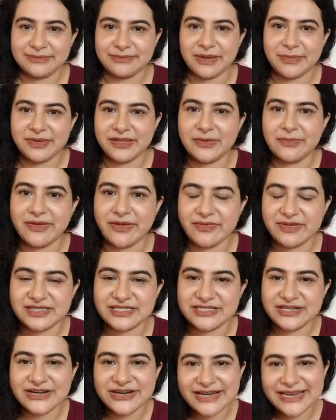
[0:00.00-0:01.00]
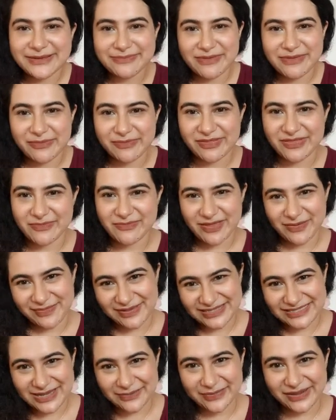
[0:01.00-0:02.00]
maybe the baby's turning, maybe the
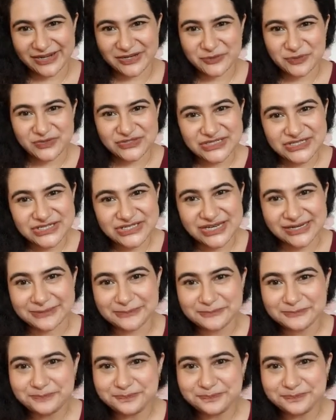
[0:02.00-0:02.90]
baby's coming into position.